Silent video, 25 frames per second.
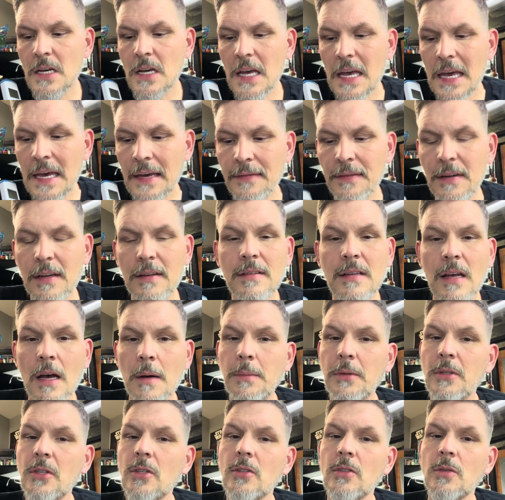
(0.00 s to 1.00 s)
even if
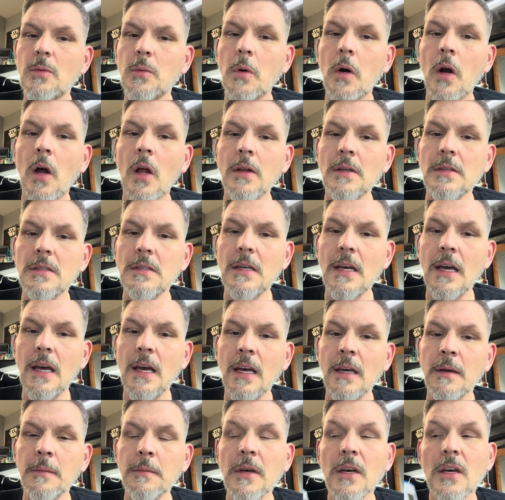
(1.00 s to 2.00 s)
temperatures were all the
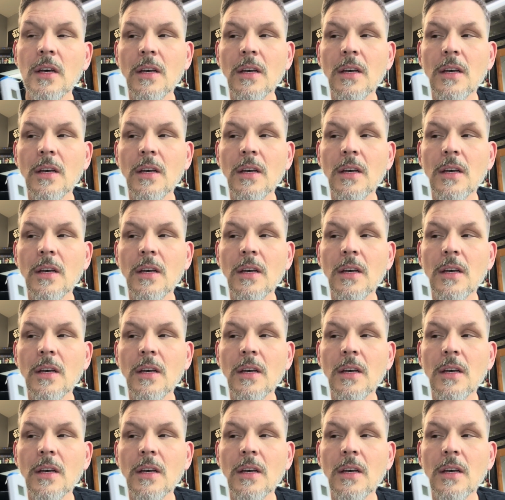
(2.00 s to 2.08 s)
same,